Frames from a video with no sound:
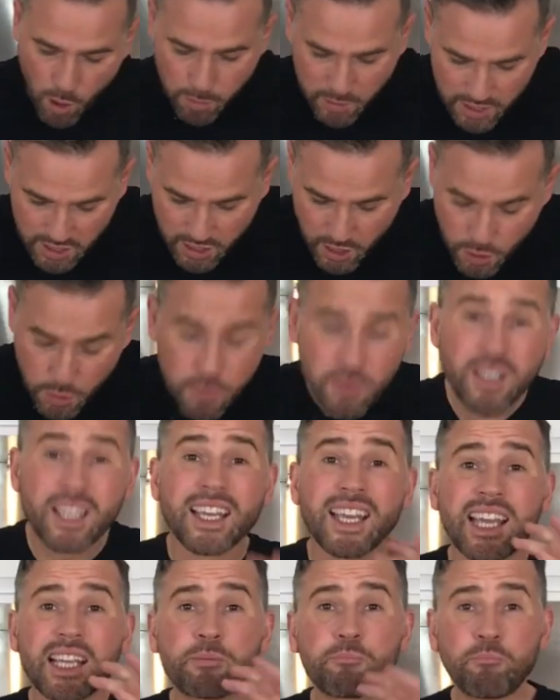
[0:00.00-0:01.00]
what I'm going to do
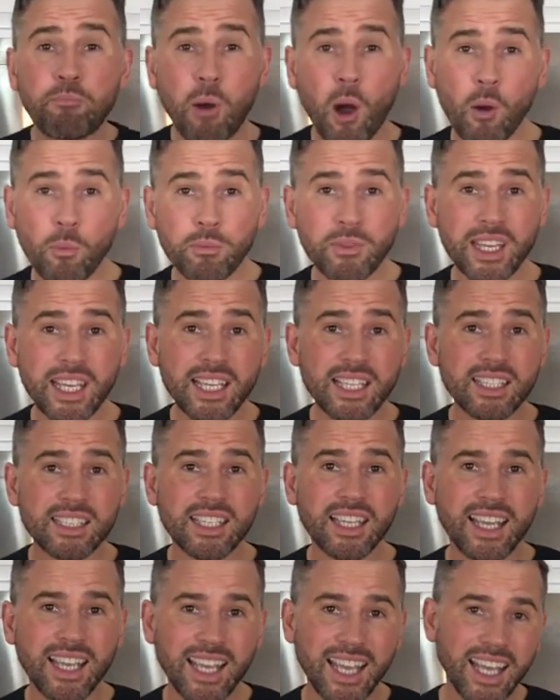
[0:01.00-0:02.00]
is pop
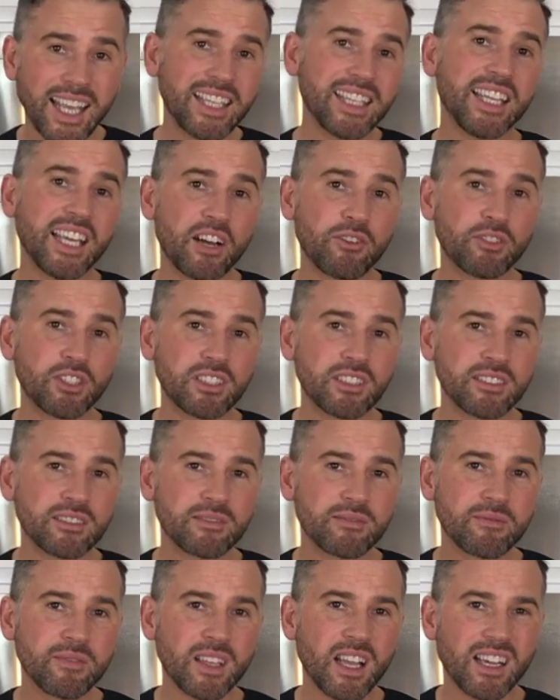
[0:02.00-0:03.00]
these in the oven.
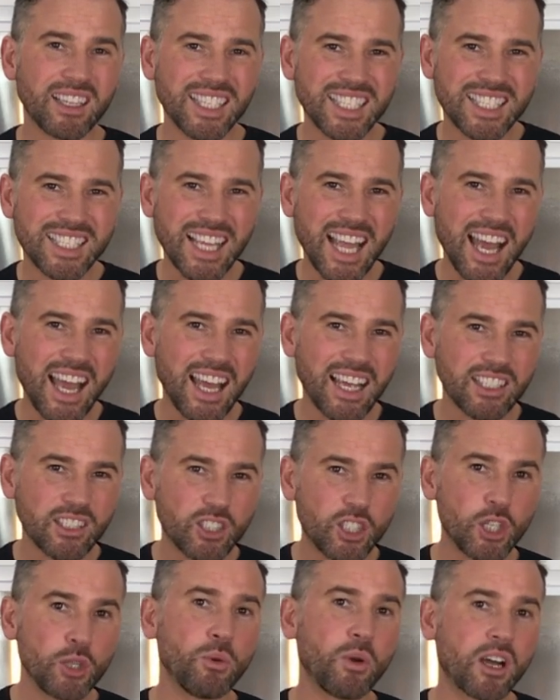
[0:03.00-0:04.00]
I'm going to set at
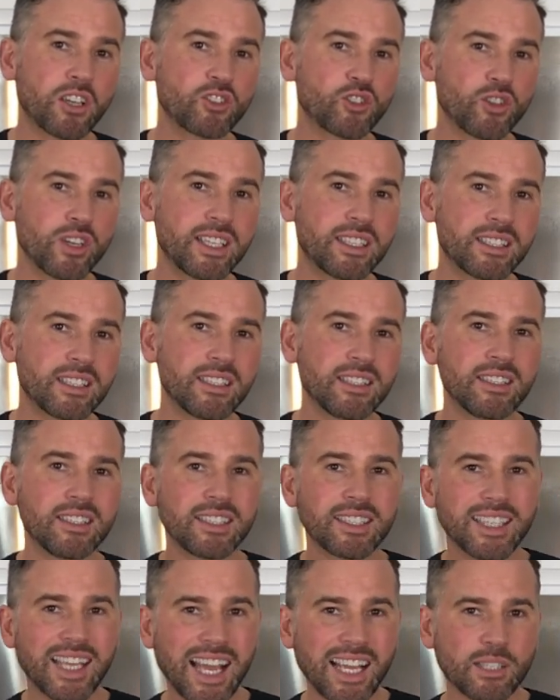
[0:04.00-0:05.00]
200,
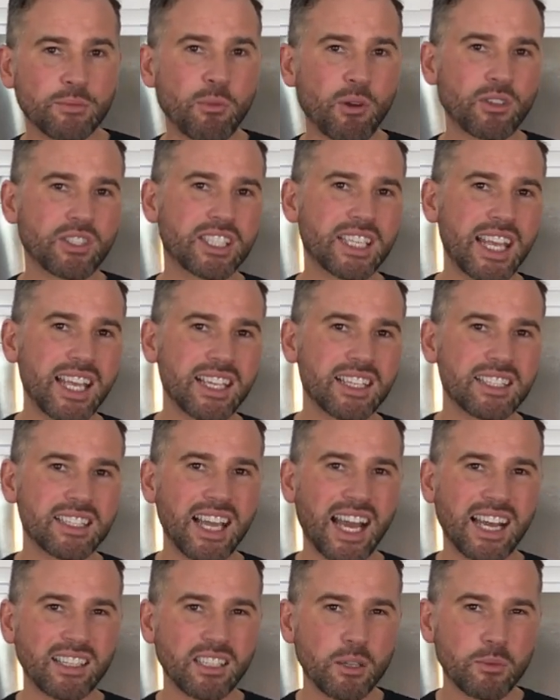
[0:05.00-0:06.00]
gas mark
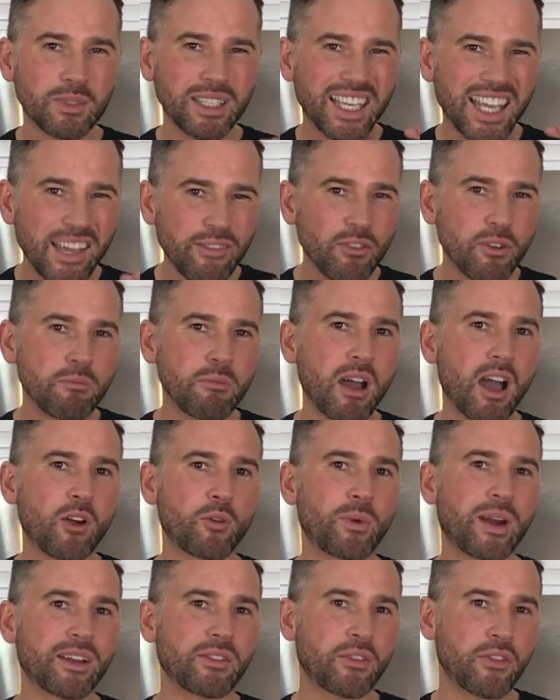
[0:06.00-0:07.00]
6, and I'm going to give them
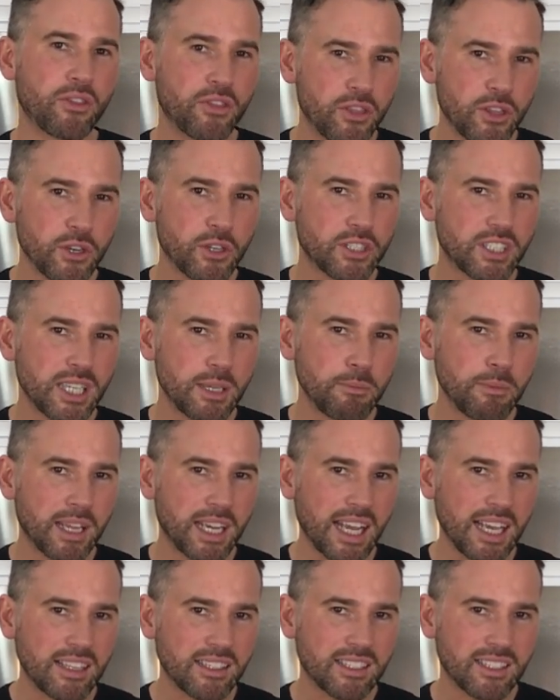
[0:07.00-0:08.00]
around 30
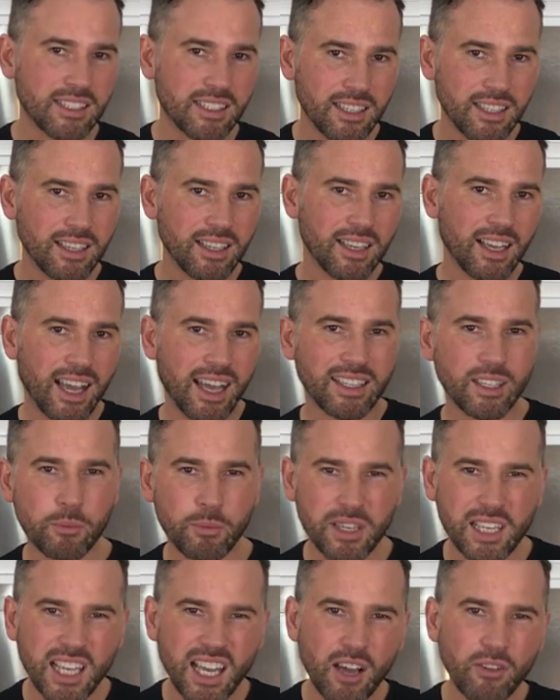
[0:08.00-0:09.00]
minutes. And they'll
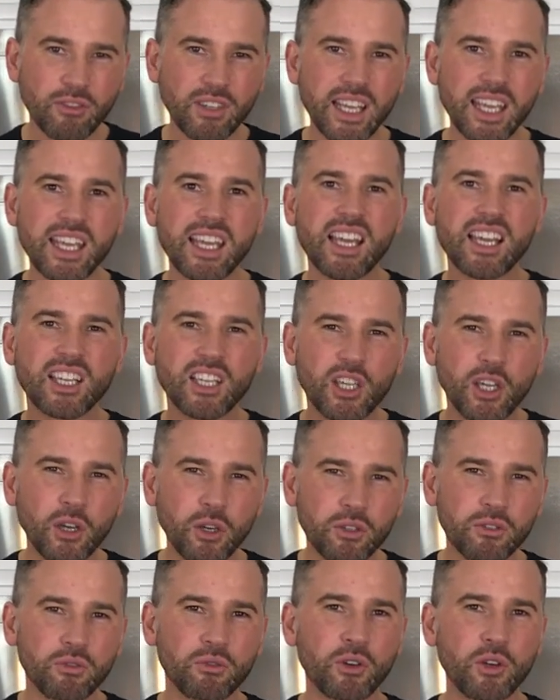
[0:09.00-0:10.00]
be lovely,
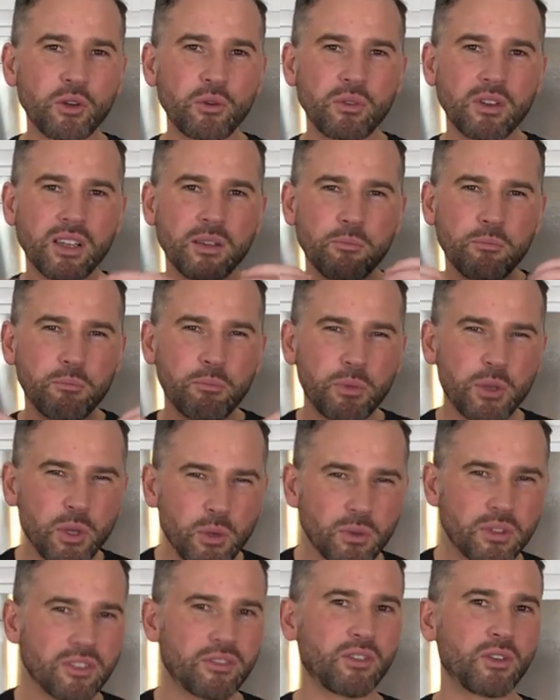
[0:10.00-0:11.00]
cooked through,
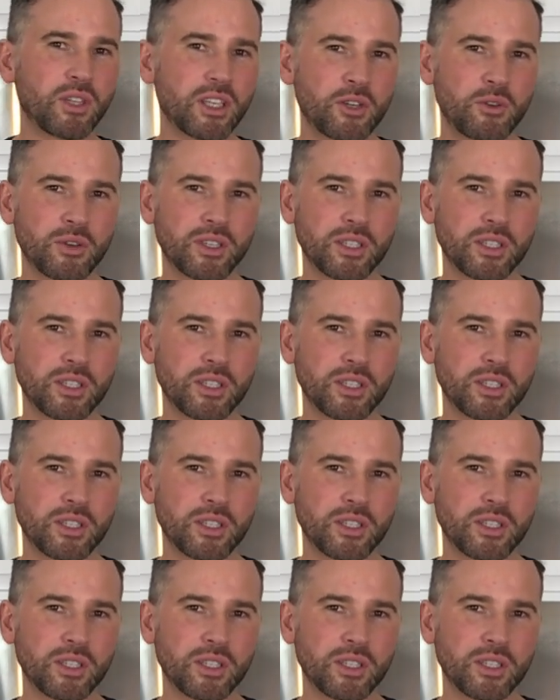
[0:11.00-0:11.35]
beautiful and